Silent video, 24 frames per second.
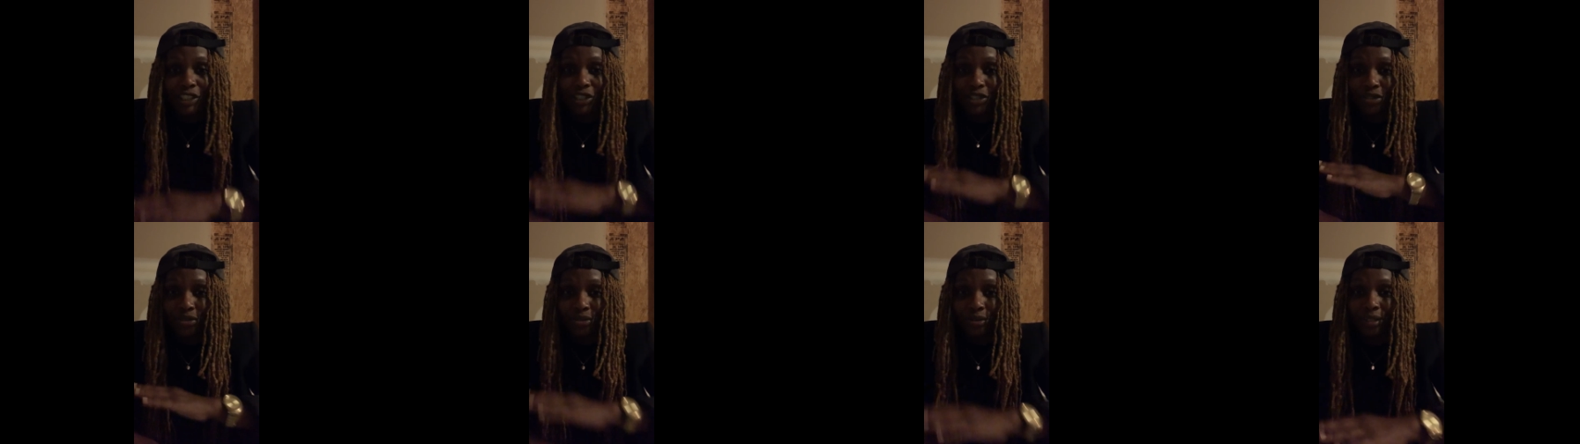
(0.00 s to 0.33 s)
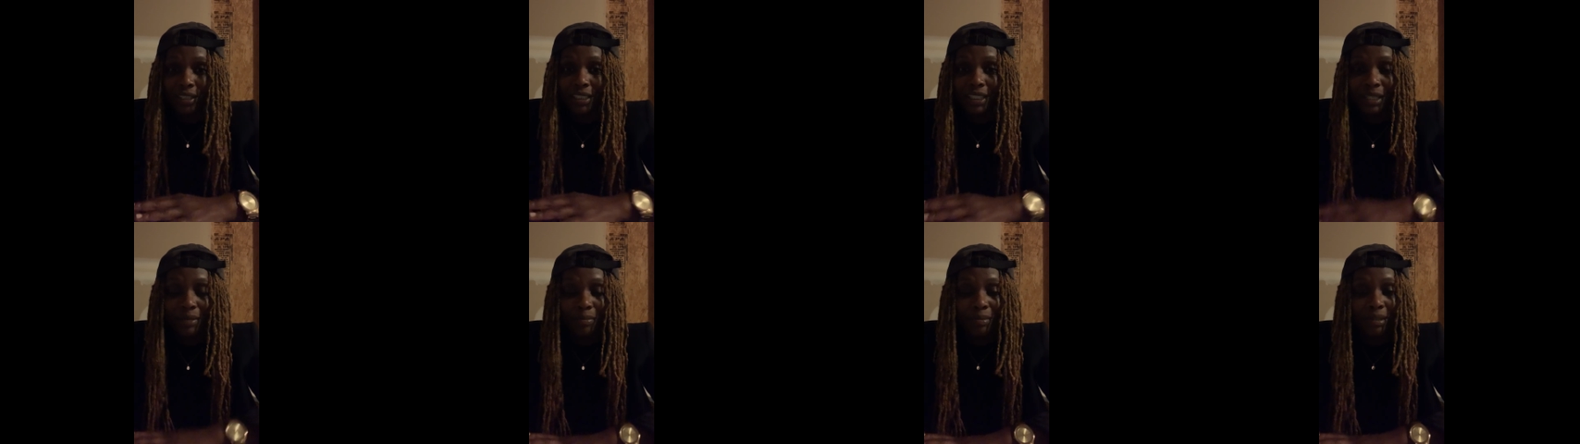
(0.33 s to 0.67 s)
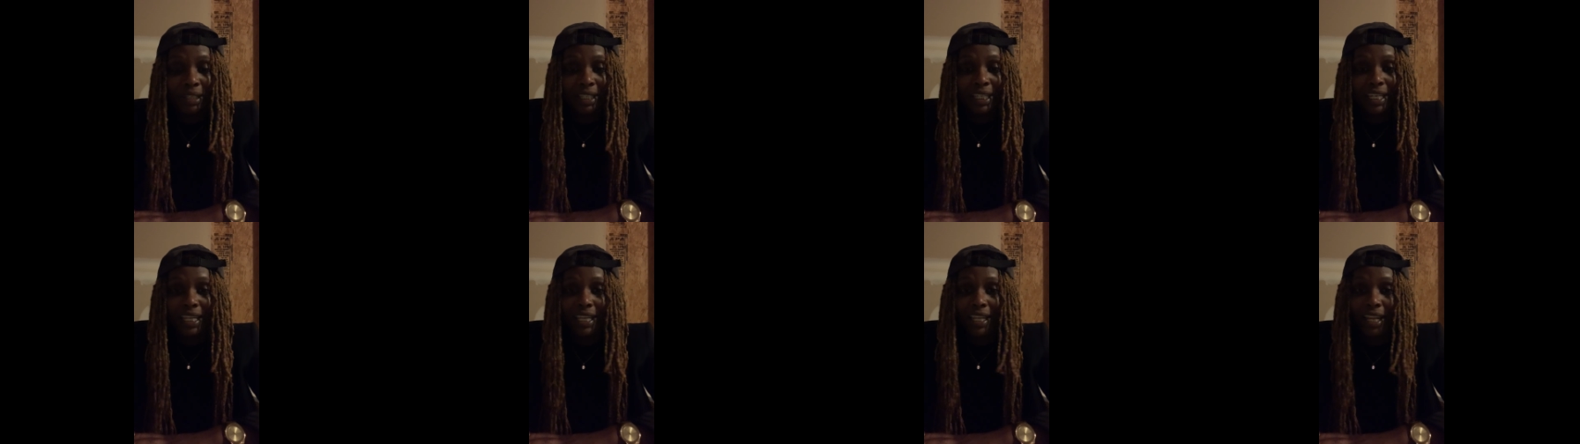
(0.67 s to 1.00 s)
Trust and
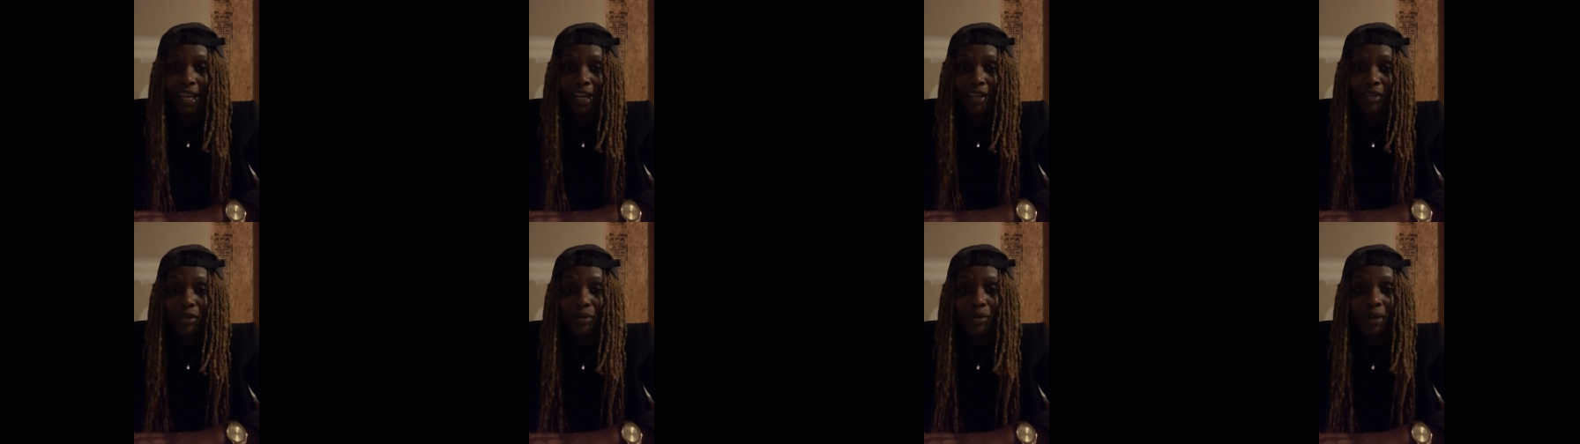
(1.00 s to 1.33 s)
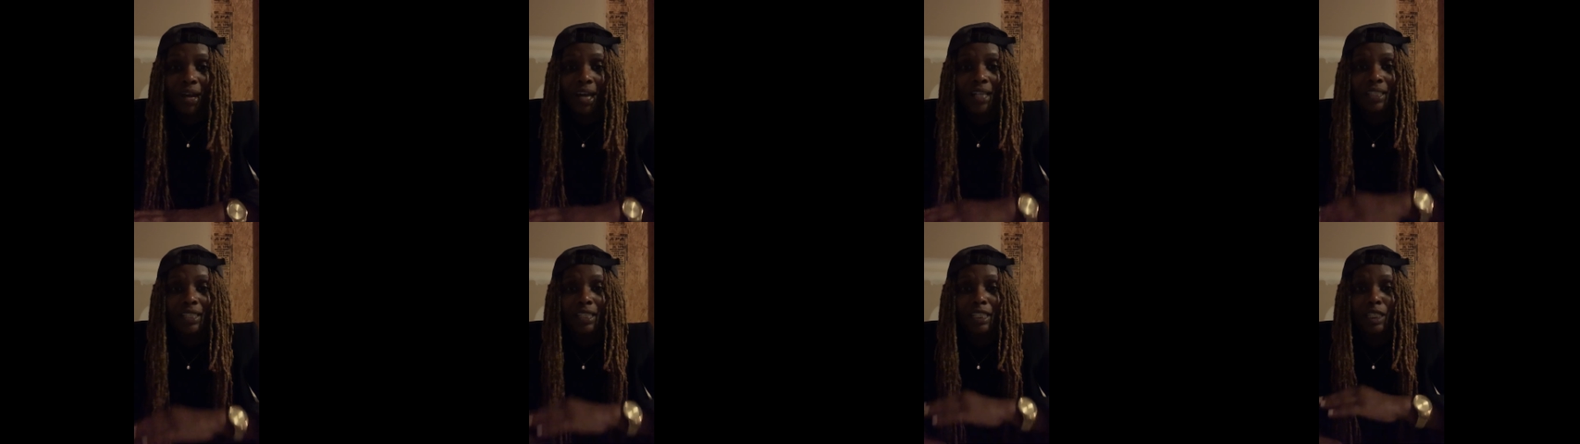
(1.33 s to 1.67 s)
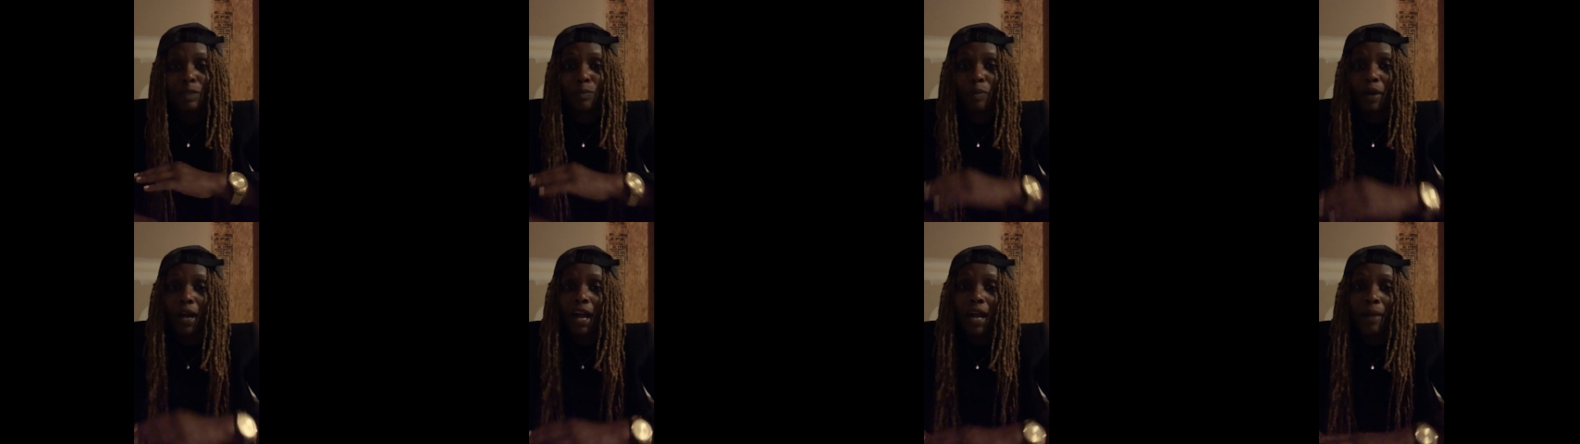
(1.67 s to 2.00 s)
believe that you guys
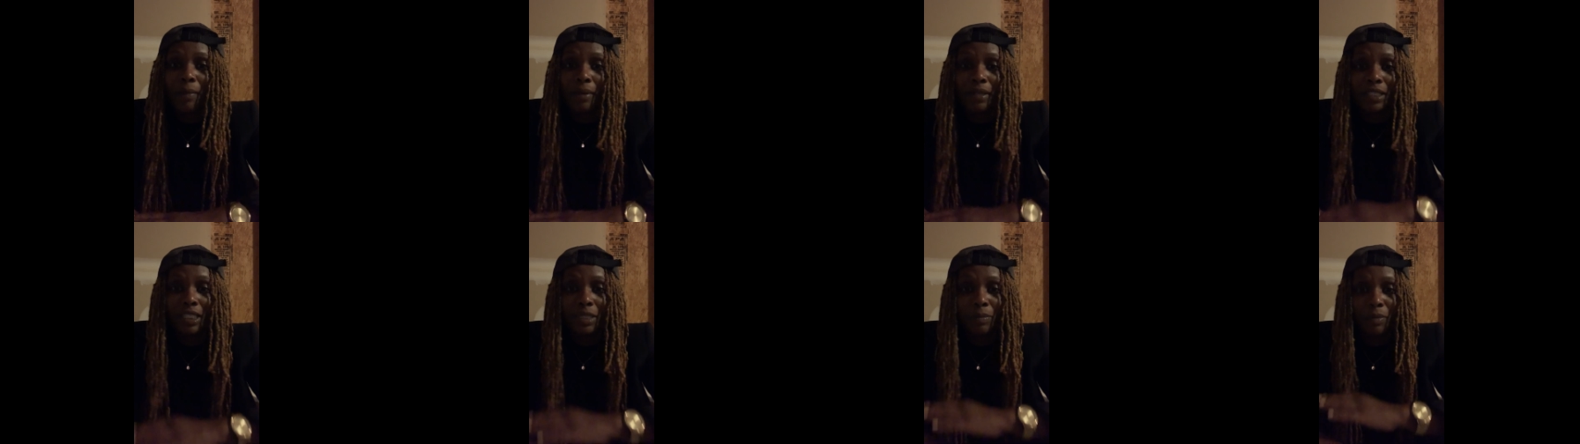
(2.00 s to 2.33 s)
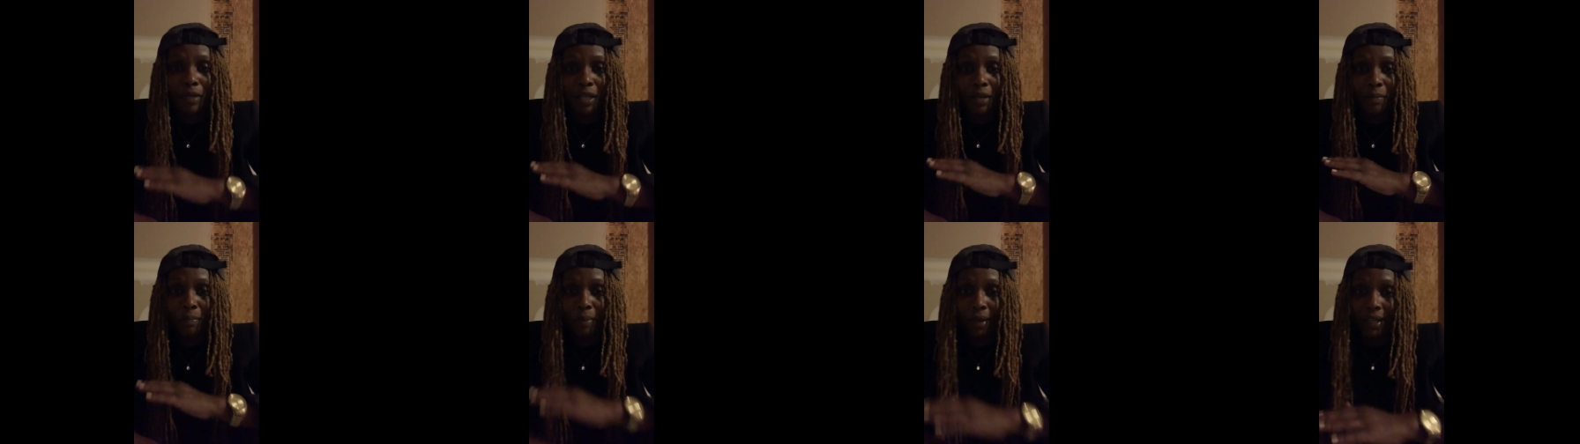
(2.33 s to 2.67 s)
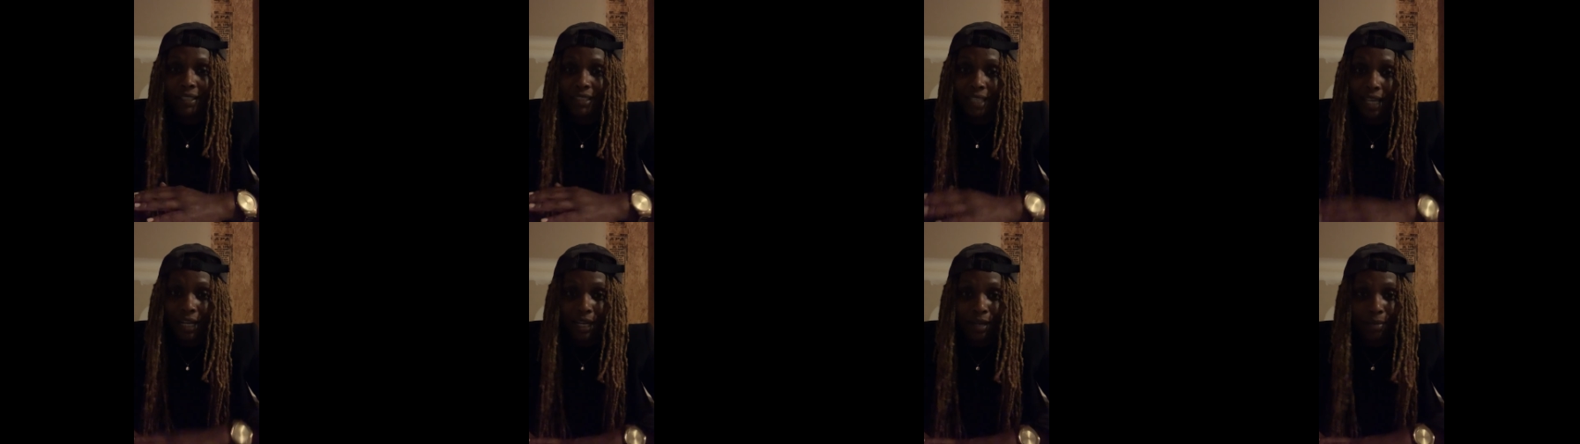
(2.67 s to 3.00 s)
inspire me to be the
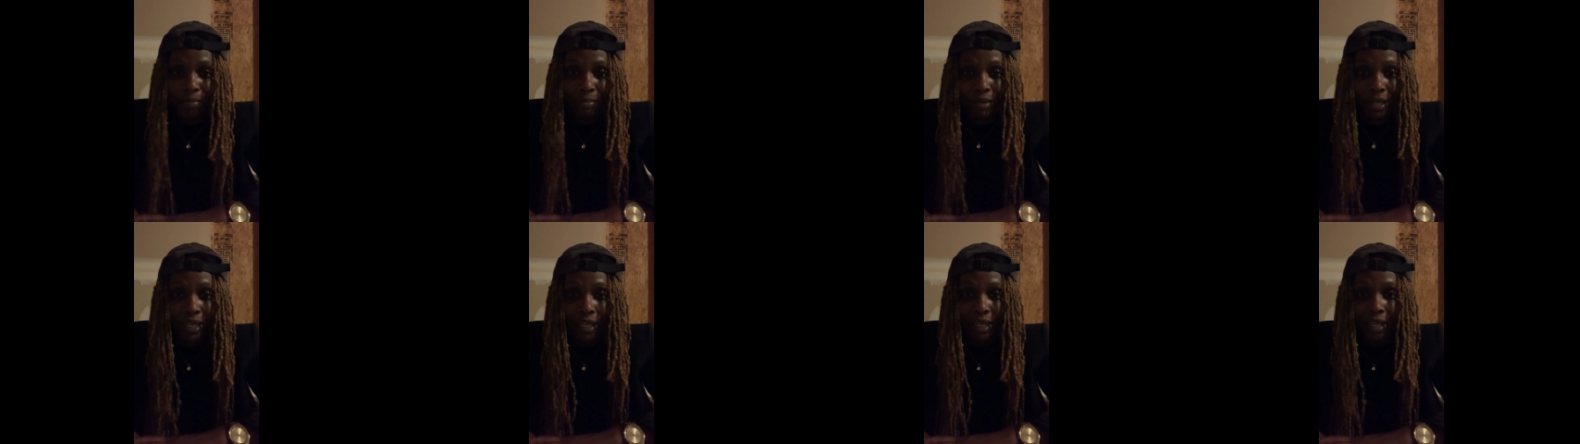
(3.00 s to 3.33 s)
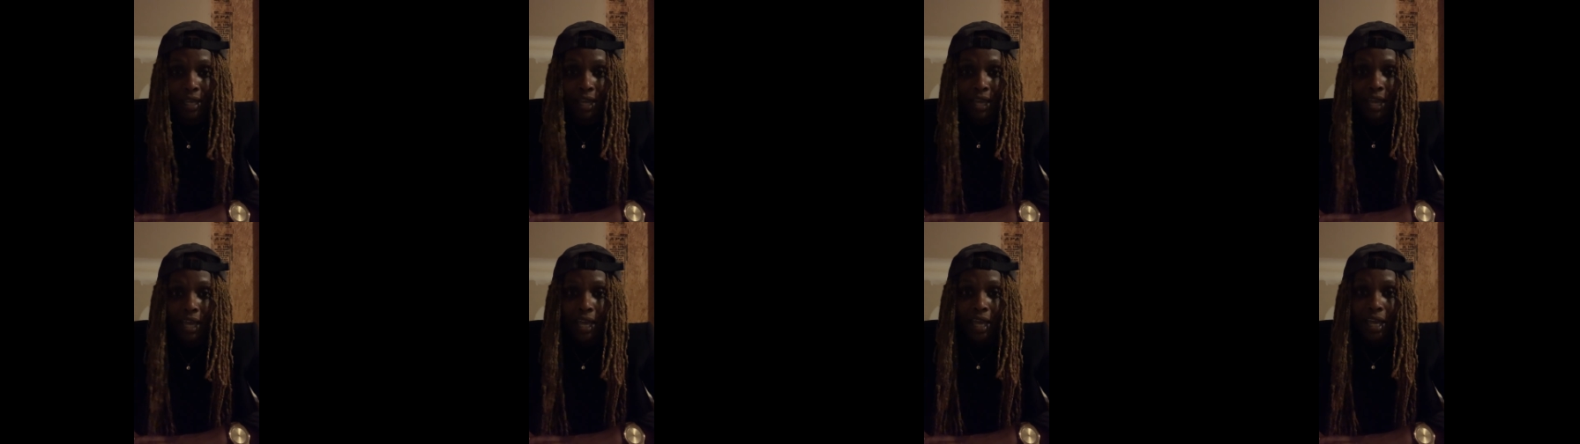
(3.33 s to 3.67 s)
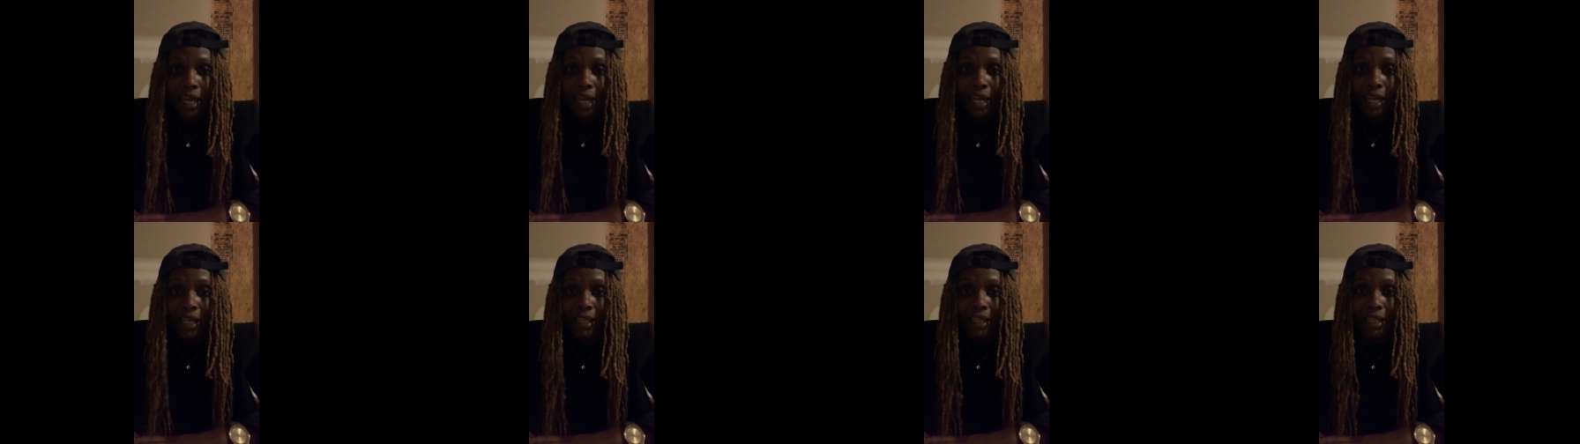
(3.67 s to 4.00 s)
best I can be.
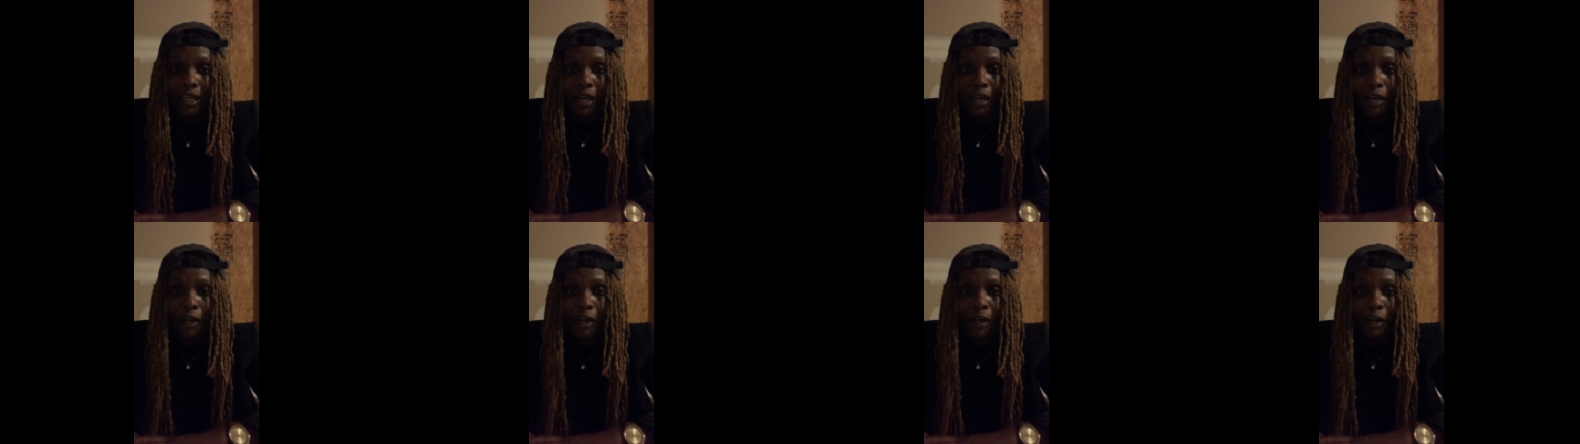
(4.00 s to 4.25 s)
And